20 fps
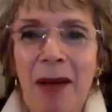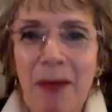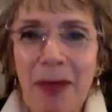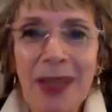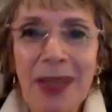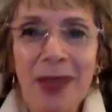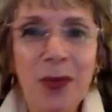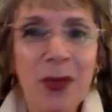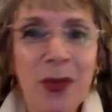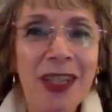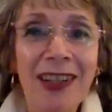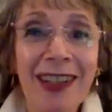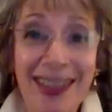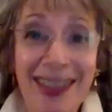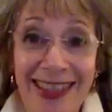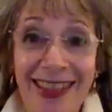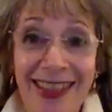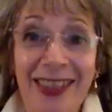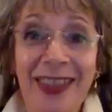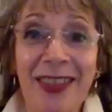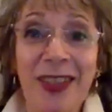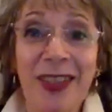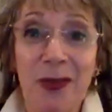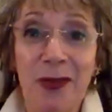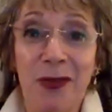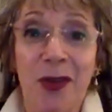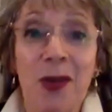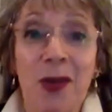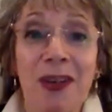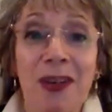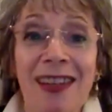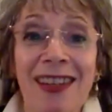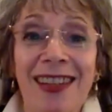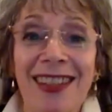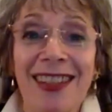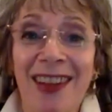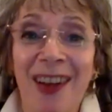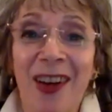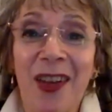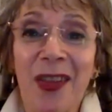But we are here to
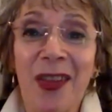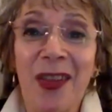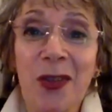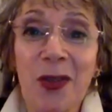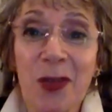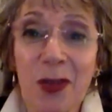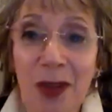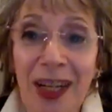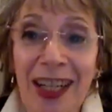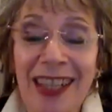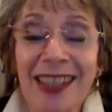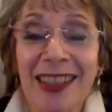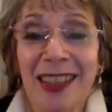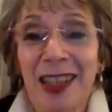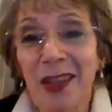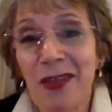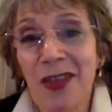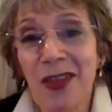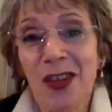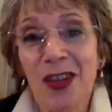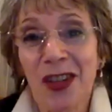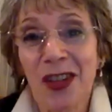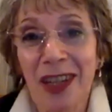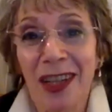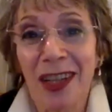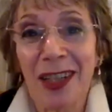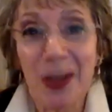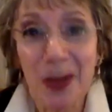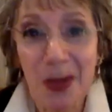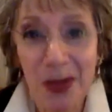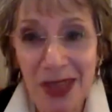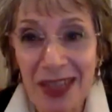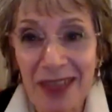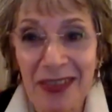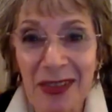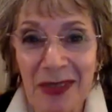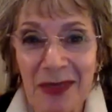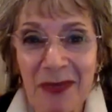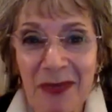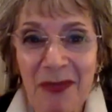focus on the trial of the Chicago
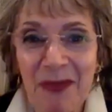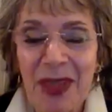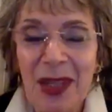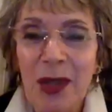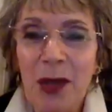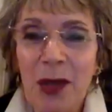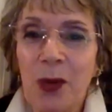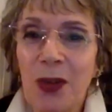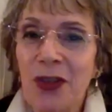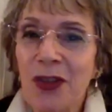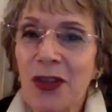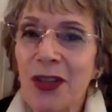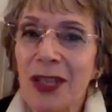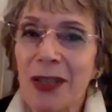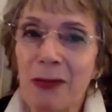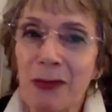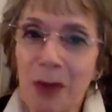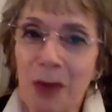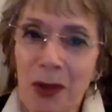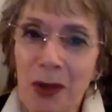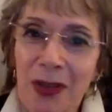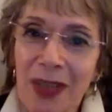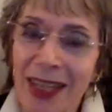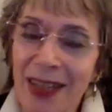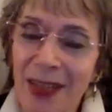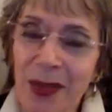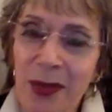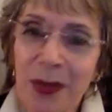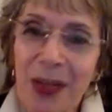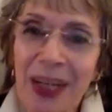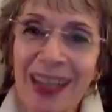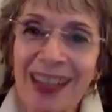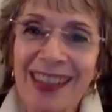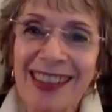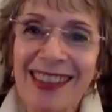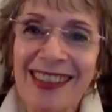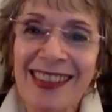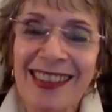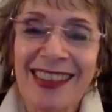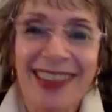Seven, which he wrote and
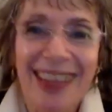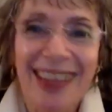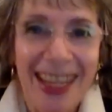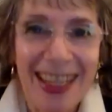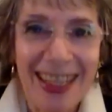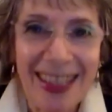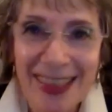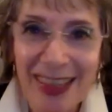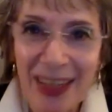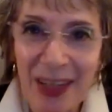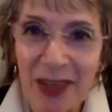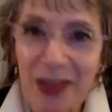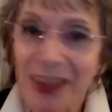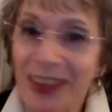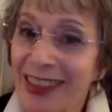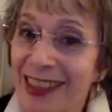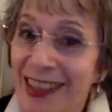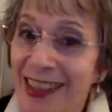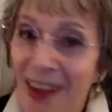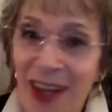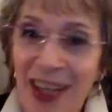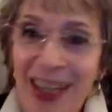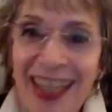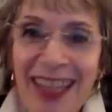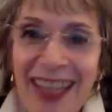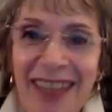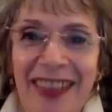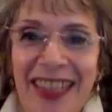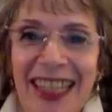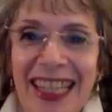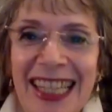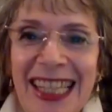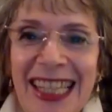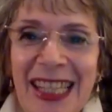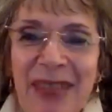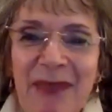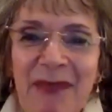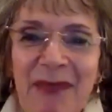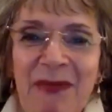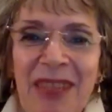directed, and it's currently on
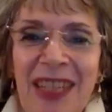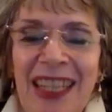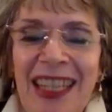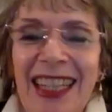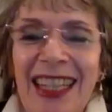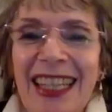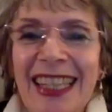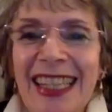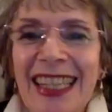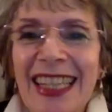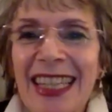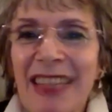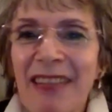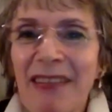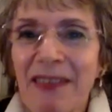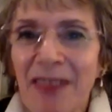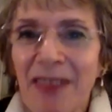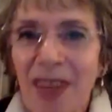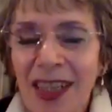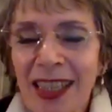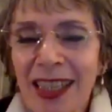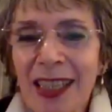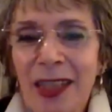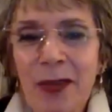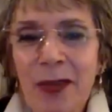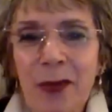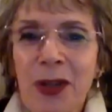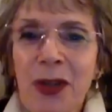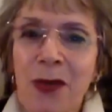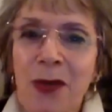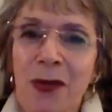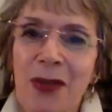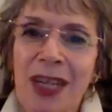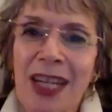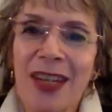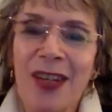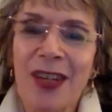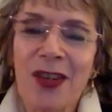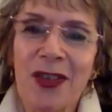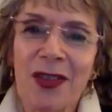Netflix. It's an evocative
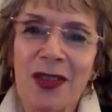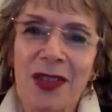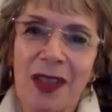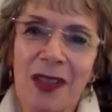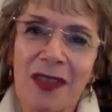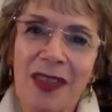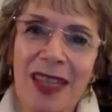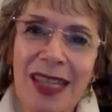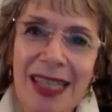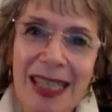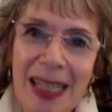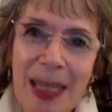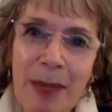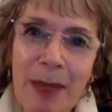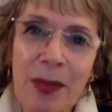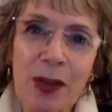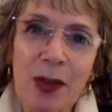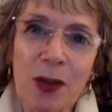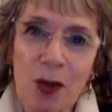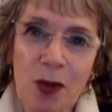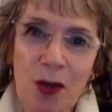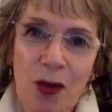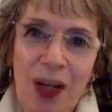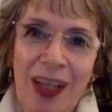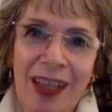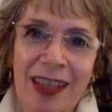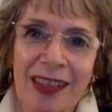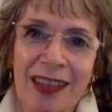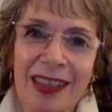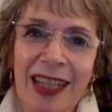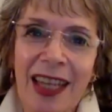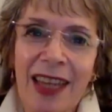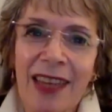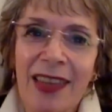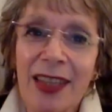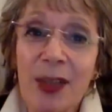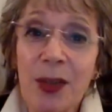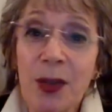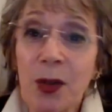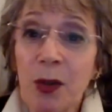recreation of the seminal trial
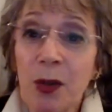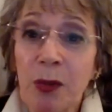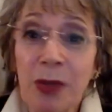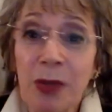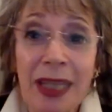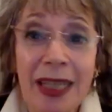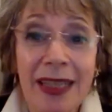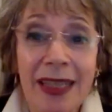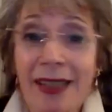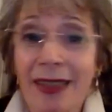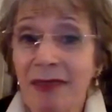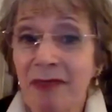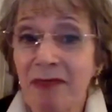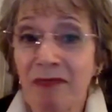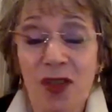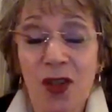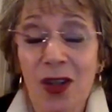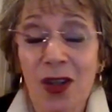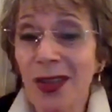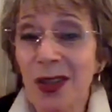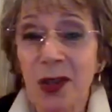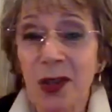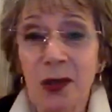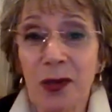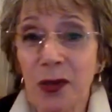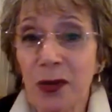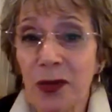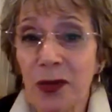that took place just over